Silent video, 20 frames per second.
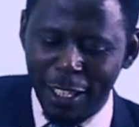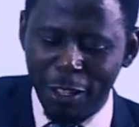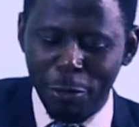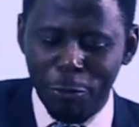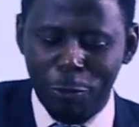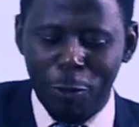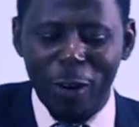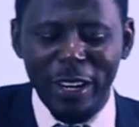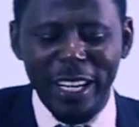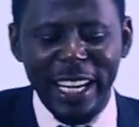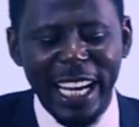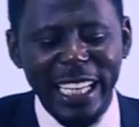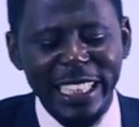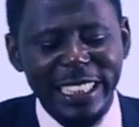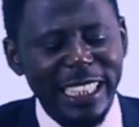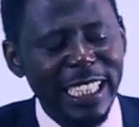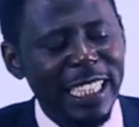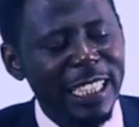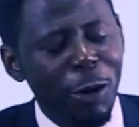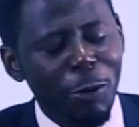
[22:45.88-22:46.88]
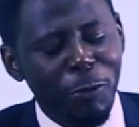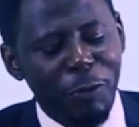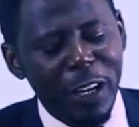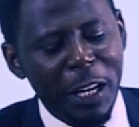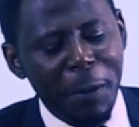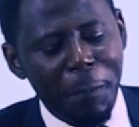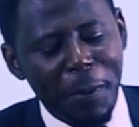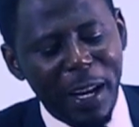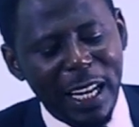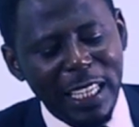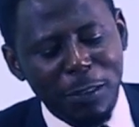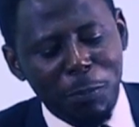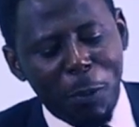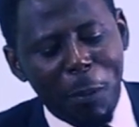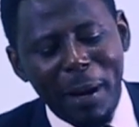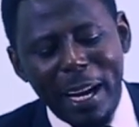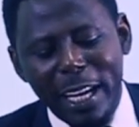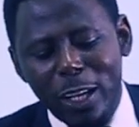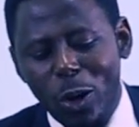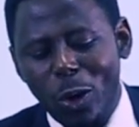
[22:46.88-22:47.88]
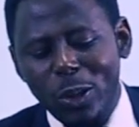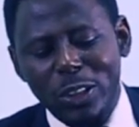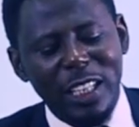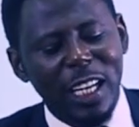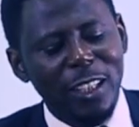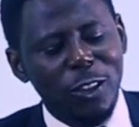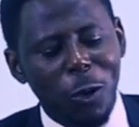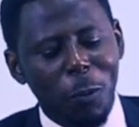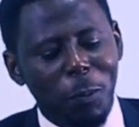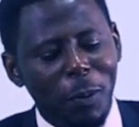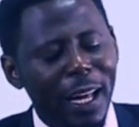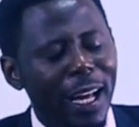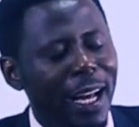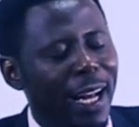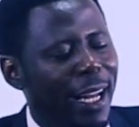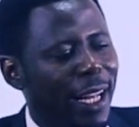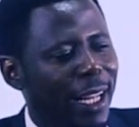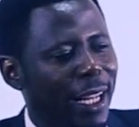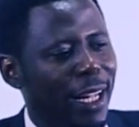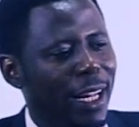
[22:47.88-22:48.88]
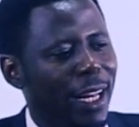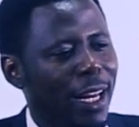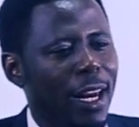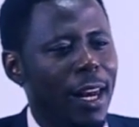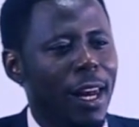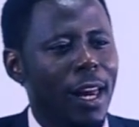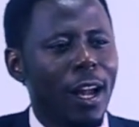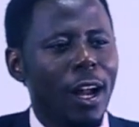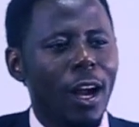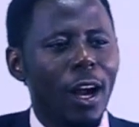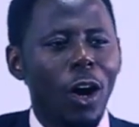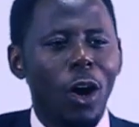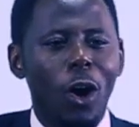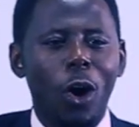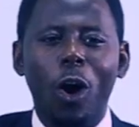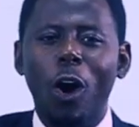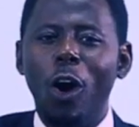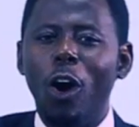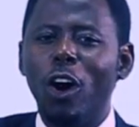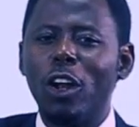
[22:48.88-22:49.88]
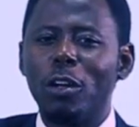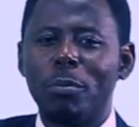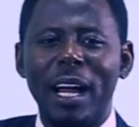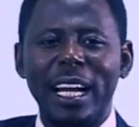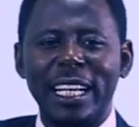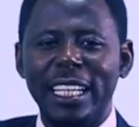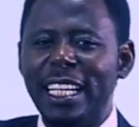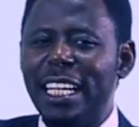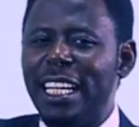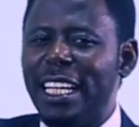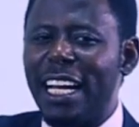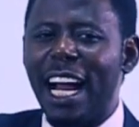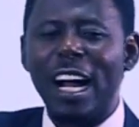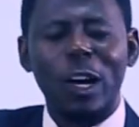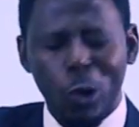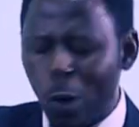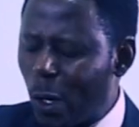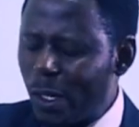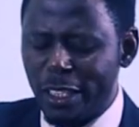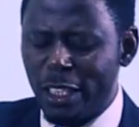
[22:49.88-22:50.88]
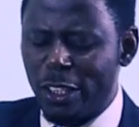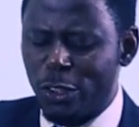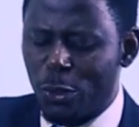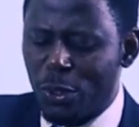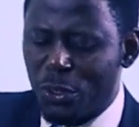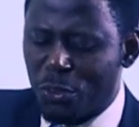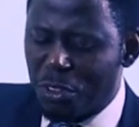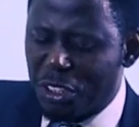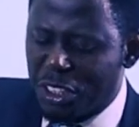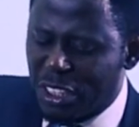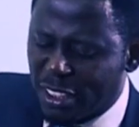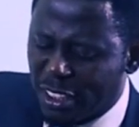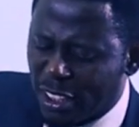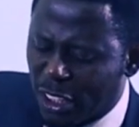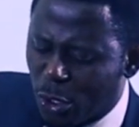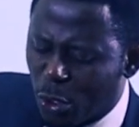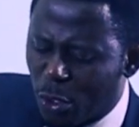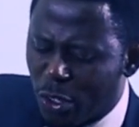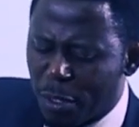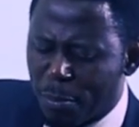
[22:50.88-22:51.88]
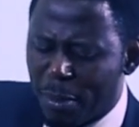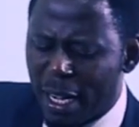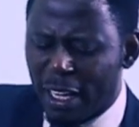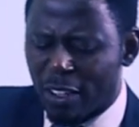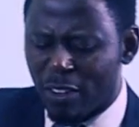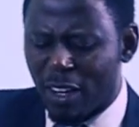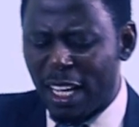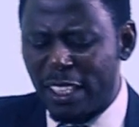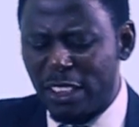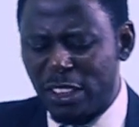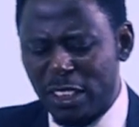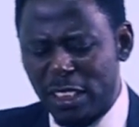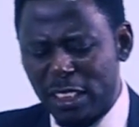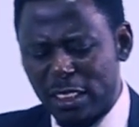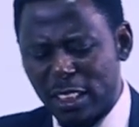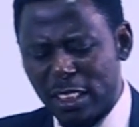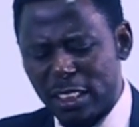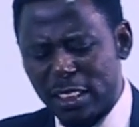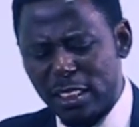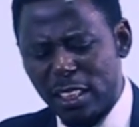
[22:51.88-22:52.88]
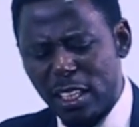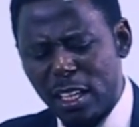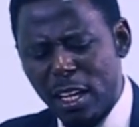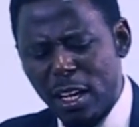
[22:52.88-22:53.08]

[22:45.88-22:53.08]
four nineteen of Philippians, but my God shall supply all my need according to his riches in glory by Christ Jesus.